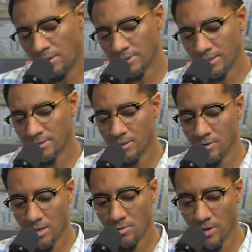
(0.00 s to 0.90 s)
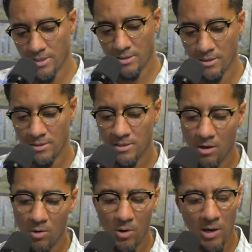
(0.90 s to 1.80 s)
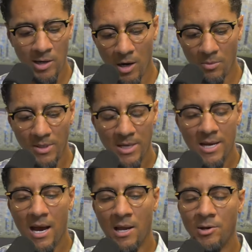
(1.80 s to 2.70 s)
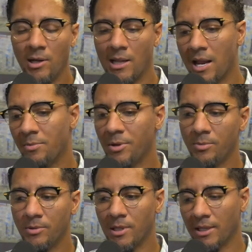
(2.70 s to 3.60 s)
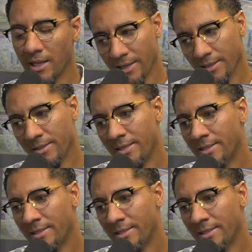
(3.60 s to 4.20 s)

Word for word: that, that's a great question so um i know a lot of people are like